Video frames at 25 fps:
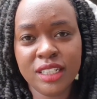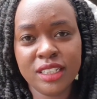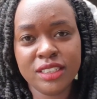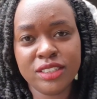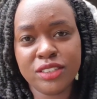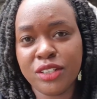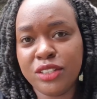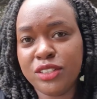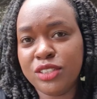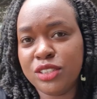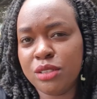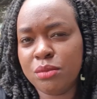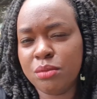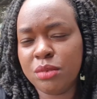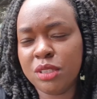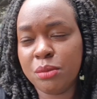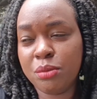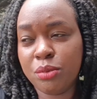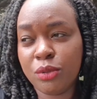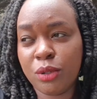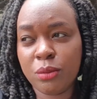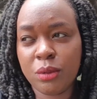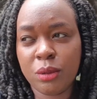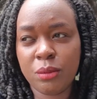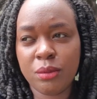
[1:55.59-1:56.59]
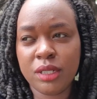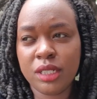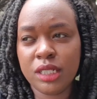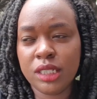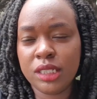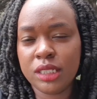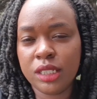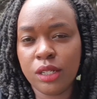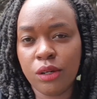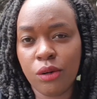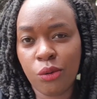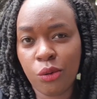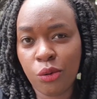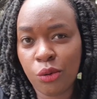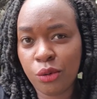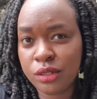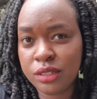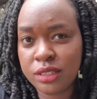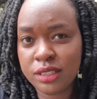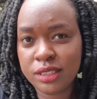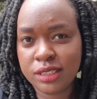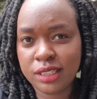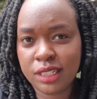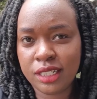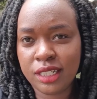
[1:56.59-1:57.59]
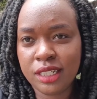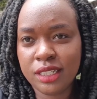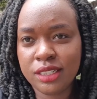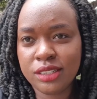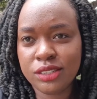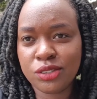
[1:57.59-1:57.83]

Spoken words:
It's going to be probably the whole day,